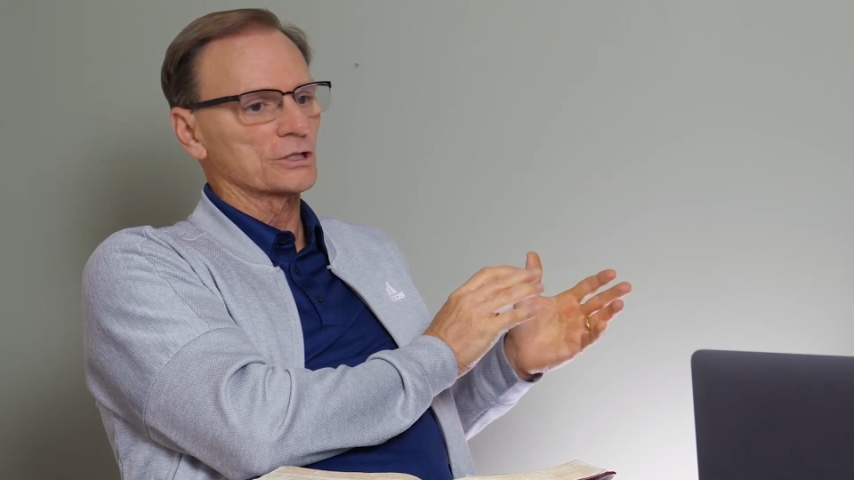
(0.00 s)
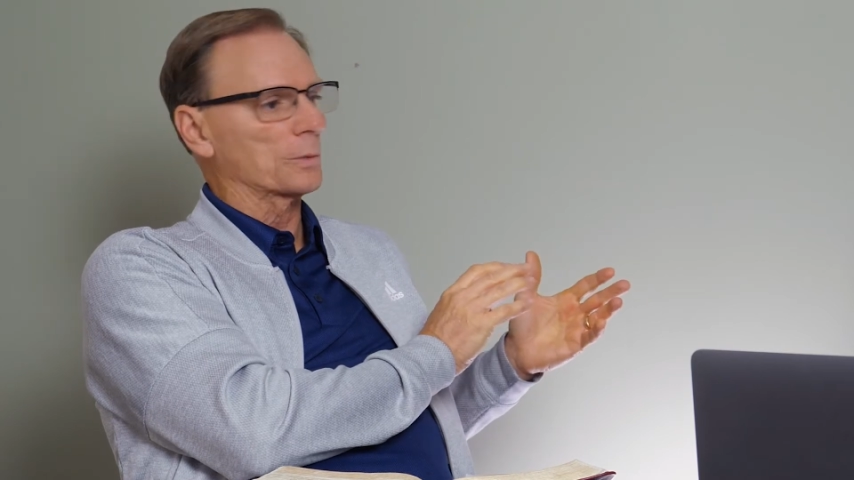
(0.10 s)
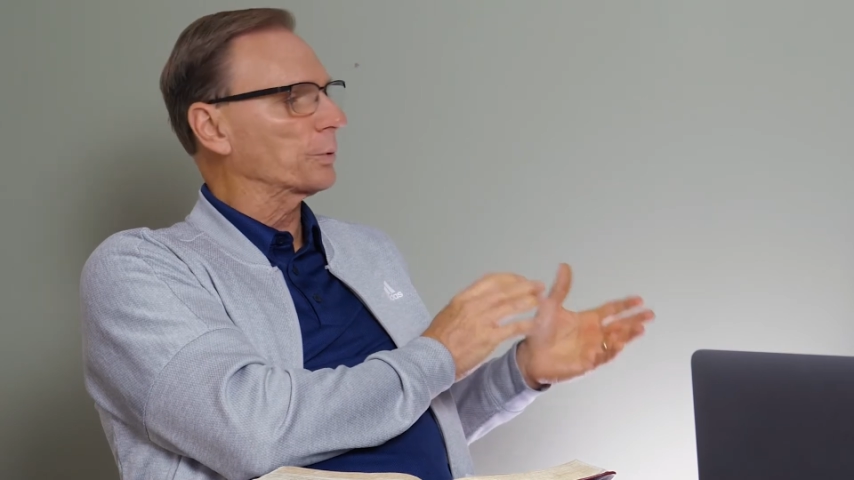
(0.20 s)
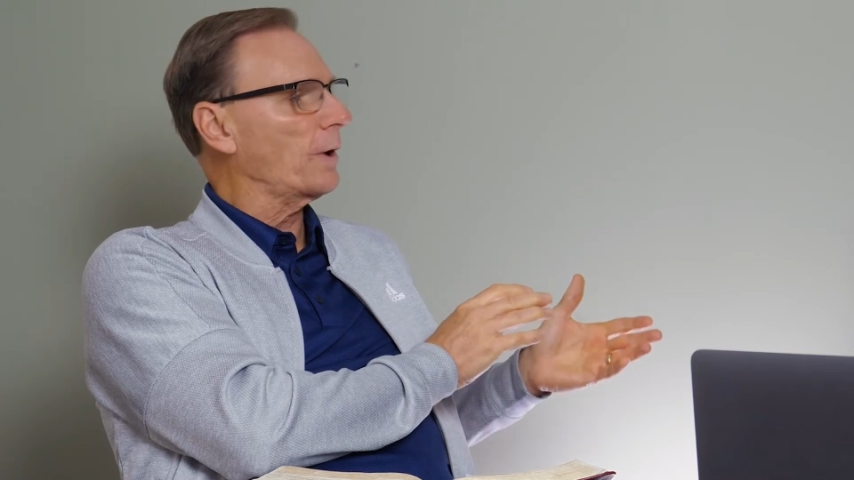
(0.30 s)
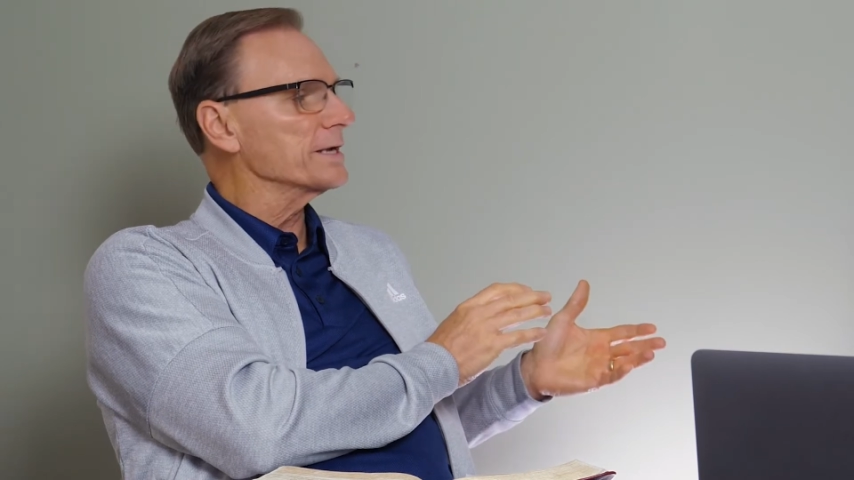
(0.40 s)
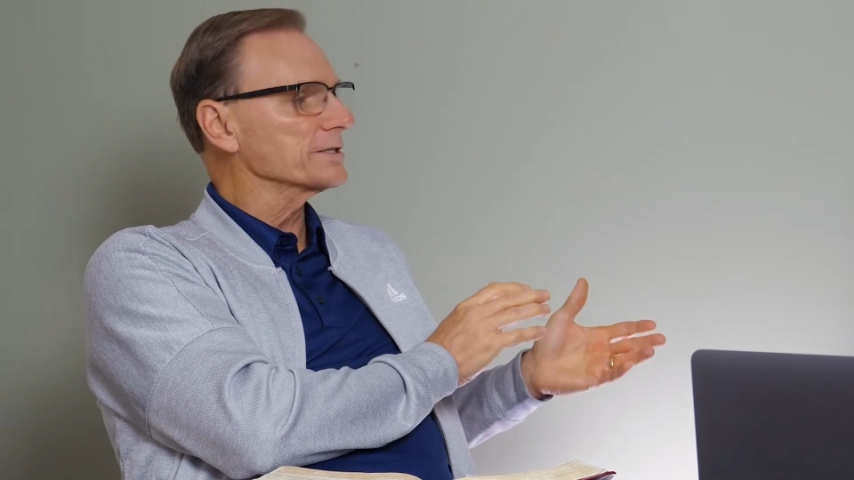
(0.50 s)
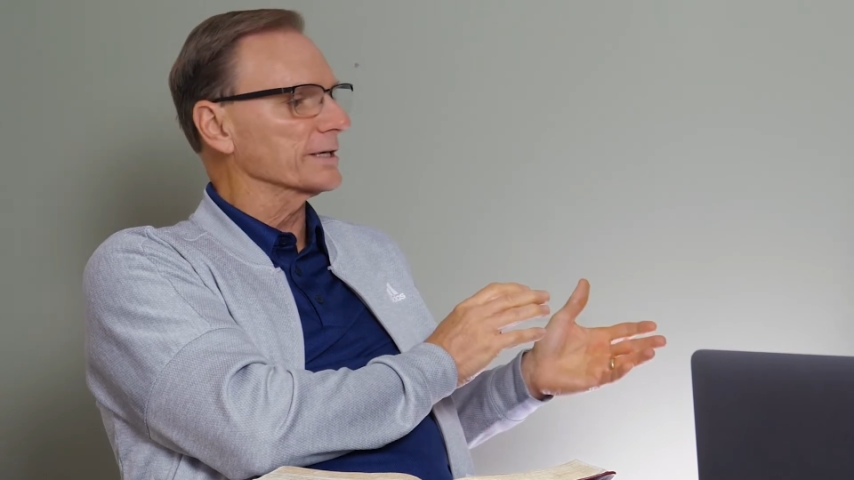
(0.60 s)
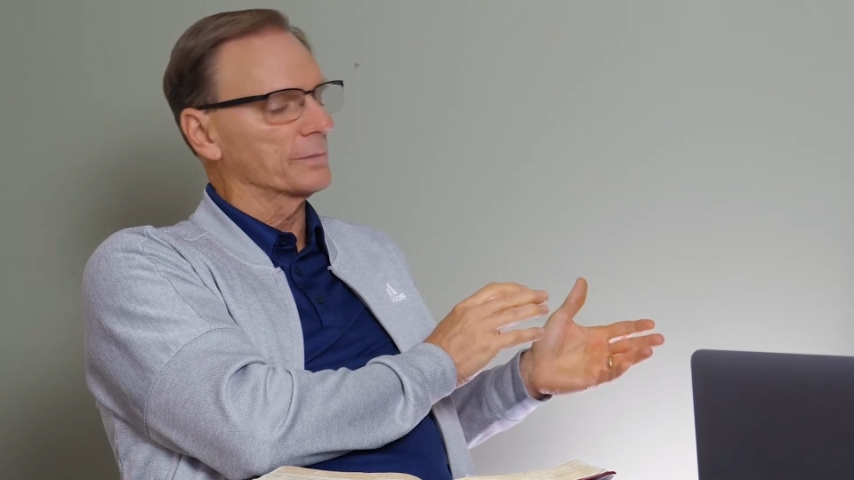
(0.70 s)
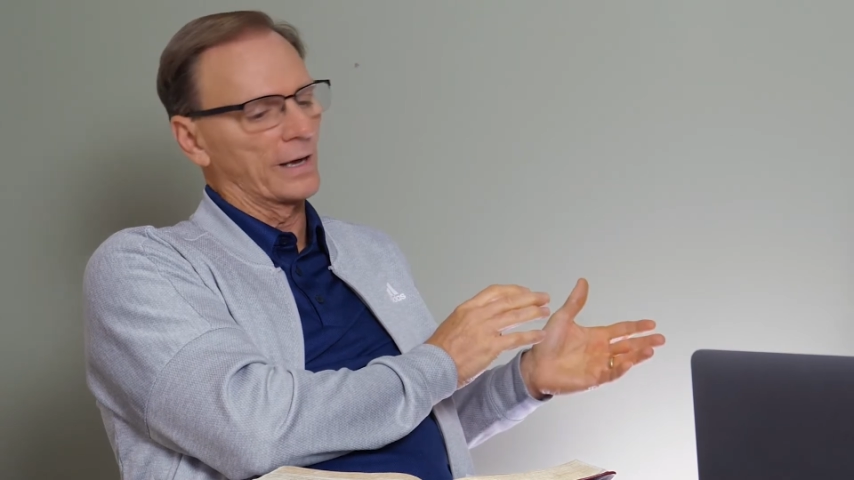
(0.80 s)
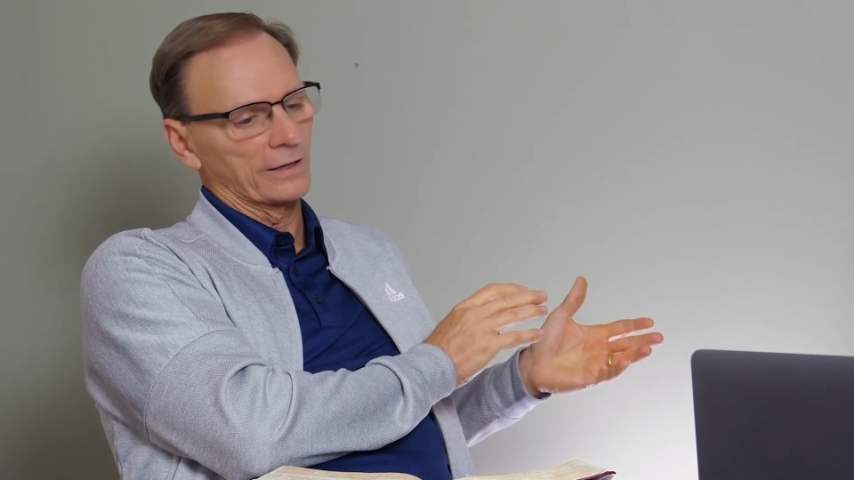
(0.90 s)

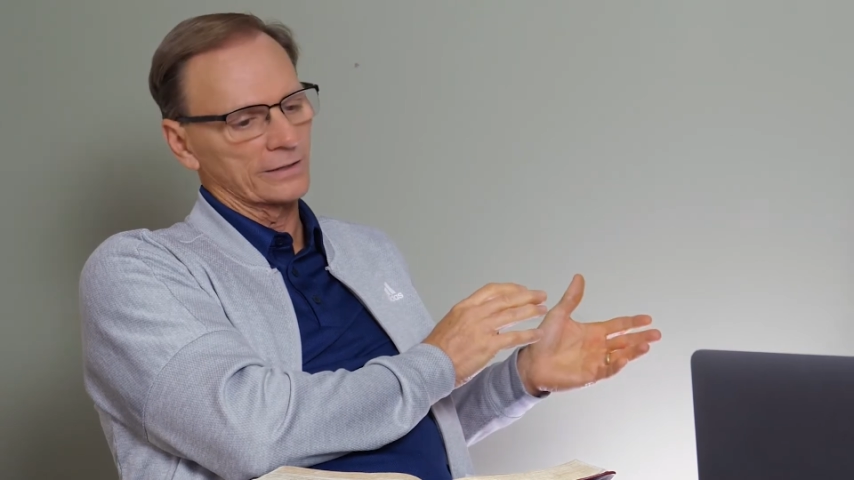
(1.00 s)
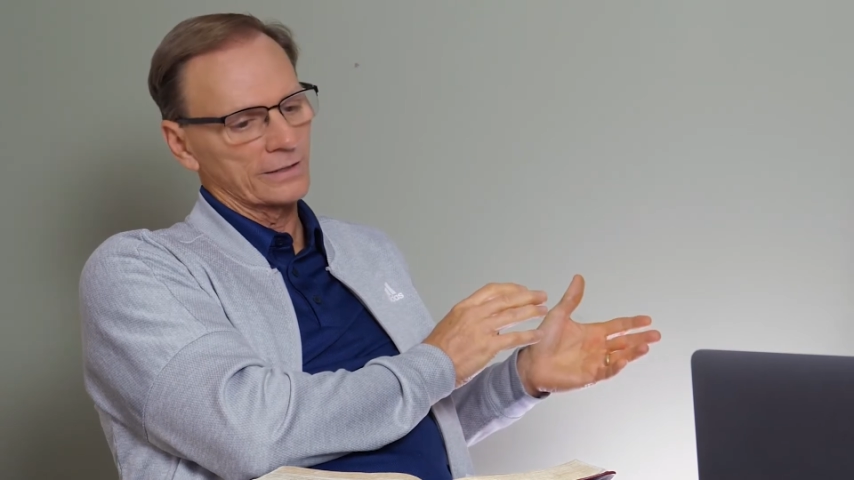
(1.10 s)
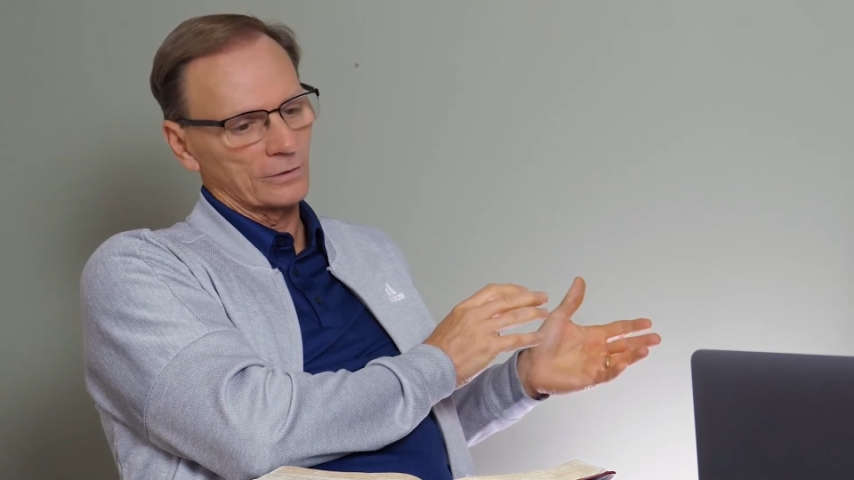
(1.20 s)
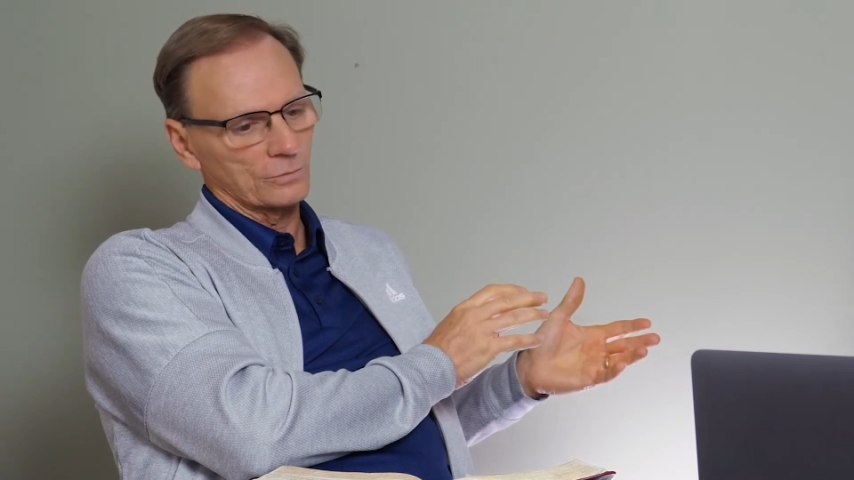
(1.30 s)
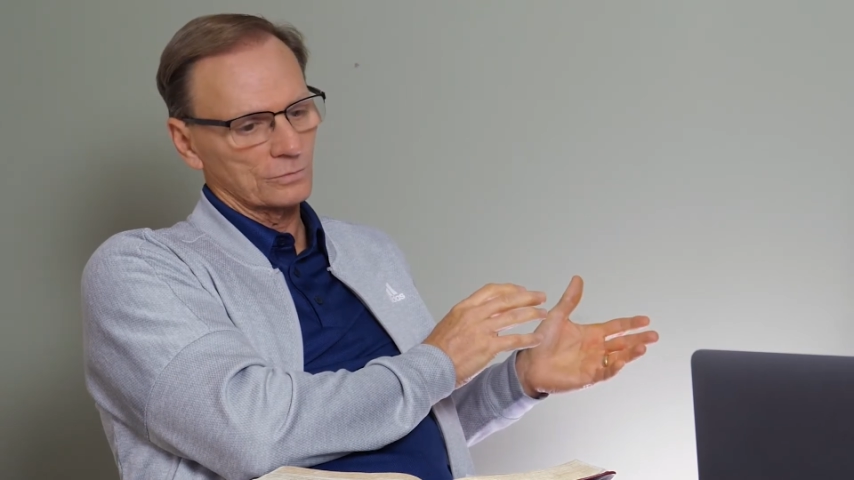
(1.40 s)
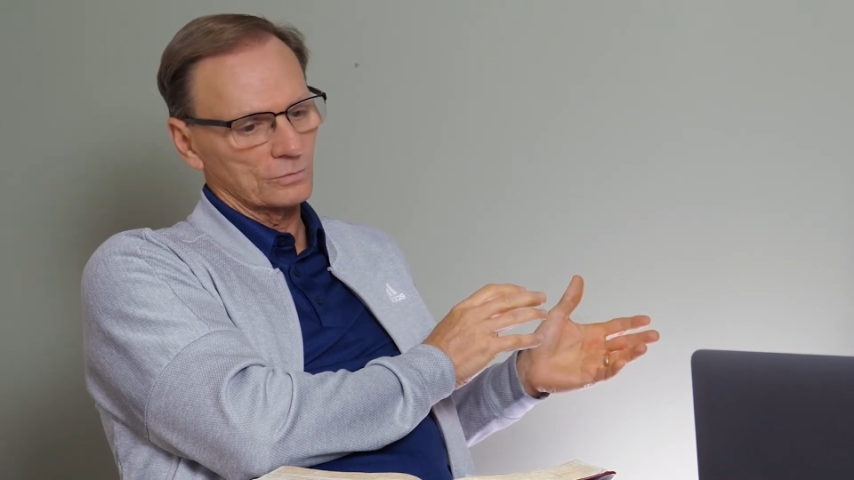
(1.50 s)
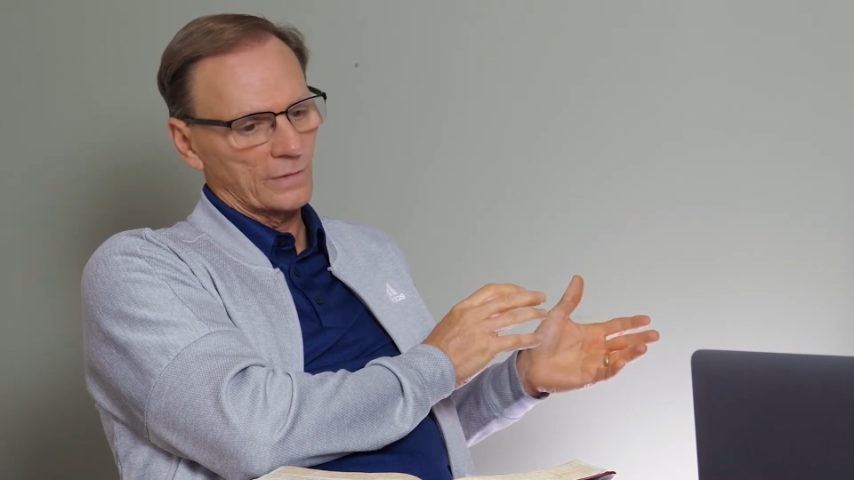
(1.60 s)
surprising about it, or,